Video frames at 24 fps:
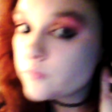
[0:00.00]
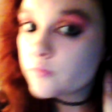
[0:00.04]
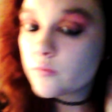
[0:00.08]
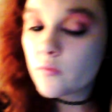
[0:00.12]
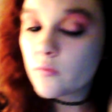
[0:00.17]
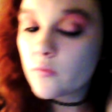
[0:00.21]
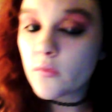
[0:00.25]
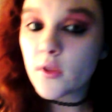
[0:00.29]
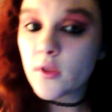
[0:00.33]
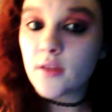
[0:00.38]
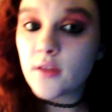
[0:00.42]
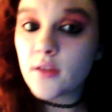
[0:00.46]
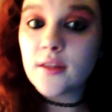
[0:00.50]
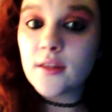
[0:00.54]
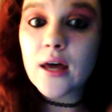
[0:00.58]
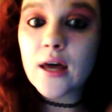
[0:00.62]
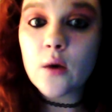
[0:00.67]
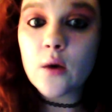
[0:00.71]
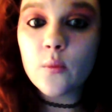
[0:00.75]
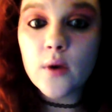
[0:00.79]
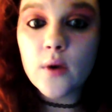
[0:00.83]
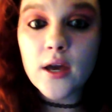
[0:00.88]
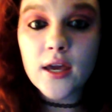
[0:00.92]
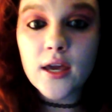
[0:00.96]
And then that
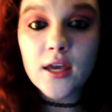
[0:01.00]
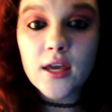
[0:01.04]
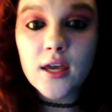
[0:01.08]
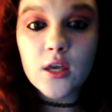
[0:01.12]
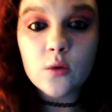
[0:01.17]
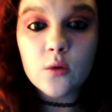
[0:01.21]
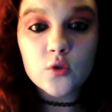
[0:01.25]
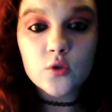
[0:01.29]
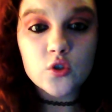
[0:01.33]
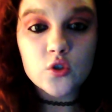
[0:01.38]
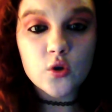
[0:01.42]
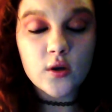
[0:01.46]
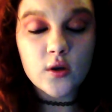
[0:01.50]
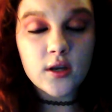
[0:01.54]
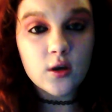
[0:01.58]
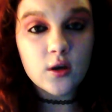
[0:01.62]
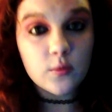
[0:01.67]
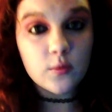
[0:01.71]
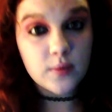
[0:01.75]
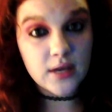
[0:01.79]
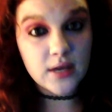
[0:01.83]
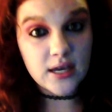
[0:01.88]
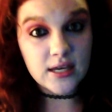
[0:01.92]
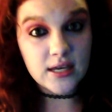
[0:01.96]
way it will join up
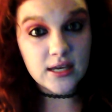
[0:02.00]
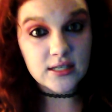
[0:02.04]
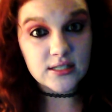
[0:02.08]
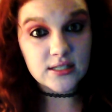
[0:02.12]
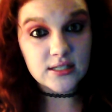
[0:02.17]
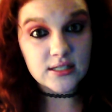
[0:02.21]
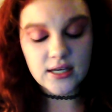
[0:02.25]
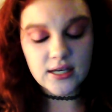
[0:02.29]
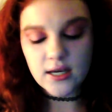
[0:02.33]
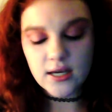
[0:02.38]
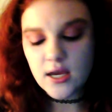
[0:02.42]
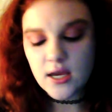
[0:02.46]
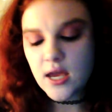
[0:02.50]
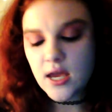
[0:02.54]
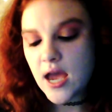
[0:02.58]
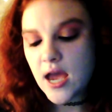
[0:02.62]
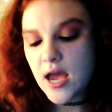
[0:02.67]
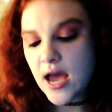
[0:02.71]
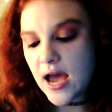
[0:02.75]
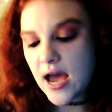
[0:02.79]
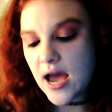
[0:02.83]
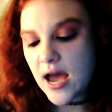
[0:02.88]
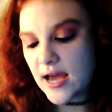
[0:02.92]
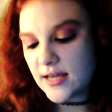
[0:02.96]
easily.
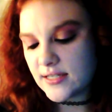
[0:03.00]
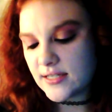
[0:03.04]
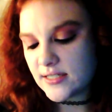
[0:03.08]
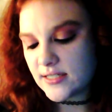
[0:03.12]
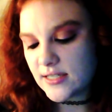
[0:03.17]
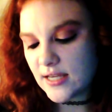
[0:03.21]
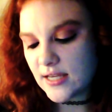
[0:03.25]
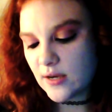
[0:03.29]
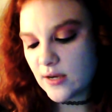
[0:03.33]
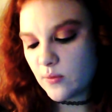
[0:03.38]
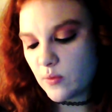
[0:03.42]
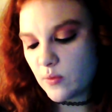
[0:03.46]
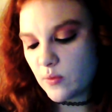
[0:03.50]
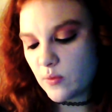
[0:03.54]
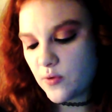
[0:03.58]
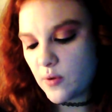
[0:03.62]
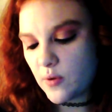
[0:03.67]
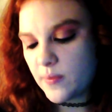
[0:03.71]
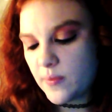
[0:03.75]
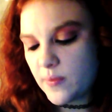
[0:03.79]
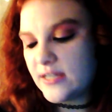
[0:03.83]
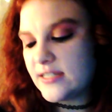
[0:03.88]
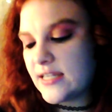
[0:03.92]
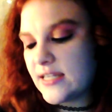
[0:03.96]
And it will probably
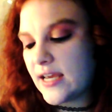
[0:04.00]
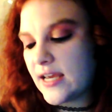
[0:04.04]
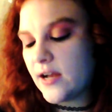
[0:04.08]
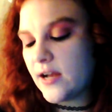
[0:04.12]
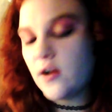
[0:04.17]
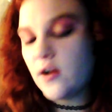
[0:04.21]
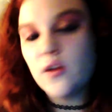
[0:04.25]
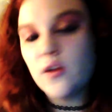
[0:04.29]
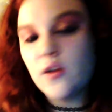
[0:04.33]
tickle,